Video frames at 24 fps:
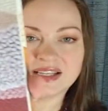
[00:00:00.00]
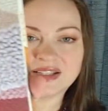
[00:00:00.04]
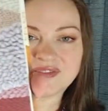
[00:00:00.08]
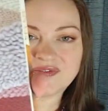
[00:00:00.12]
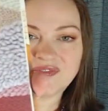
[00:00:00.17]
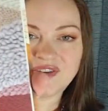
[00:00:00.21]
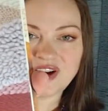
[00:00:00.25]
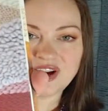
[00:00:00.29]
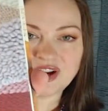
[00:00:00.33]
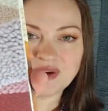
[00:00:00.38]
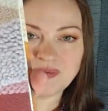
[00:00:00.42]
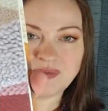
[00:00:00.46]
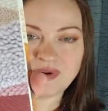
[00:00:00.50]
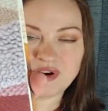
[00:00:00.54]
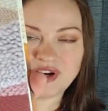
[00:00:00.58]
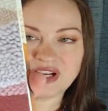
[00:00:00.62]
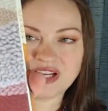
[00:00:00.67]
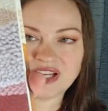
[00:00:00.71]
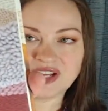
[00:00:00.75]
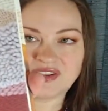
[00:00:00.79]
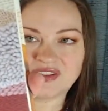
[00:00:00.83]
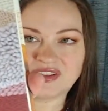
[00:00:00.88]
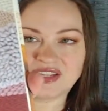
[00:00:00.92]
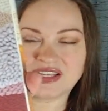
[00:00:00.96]
It's very
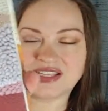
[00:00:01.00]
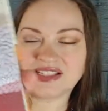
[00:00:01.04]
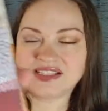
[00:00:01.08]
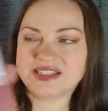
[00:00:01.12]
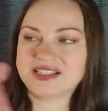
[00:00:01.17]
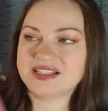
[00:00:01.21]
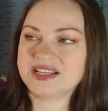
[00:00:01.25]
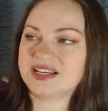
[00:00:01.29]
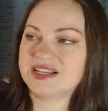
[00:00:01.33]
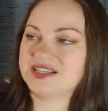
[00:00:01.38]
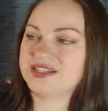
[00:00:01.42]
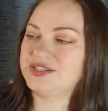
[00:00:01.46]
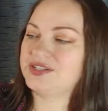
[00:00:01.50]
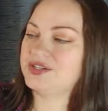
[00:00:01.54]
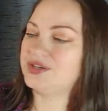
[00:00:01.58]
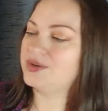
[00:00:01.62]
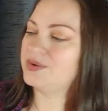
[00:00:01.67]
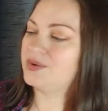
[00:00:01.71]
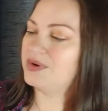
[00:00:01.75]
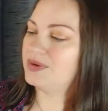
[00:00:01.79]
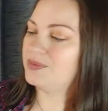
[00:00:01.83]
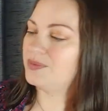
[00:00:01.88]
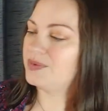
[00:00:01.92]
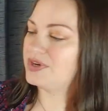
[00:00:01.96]
pretty on the inside
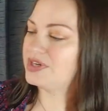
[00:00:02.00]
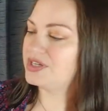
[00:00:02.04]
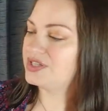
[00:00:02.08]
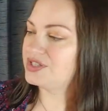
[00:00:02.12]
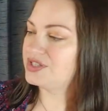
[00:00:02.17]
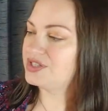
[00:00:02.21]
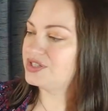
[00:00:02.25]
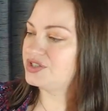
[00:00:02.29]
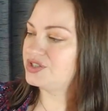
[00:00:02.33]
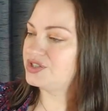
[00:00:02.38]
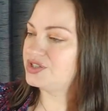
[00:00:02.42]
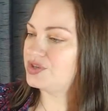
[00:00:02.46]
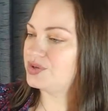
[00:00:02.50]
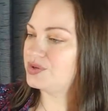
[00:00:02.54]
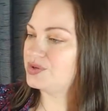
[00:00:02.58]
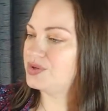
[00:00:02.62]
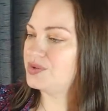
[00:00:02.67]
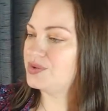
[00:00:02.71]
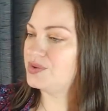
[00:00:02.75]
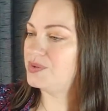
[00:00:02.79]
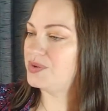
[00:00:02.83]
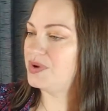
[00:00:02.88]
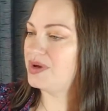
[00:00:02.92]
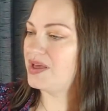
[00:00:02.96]
too. I wanted to show
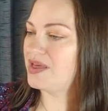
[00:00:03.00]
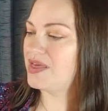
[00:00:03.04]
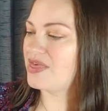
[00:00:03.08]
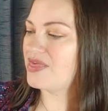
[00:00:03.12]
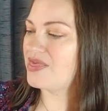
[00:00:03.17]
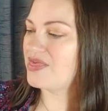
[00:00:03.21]
you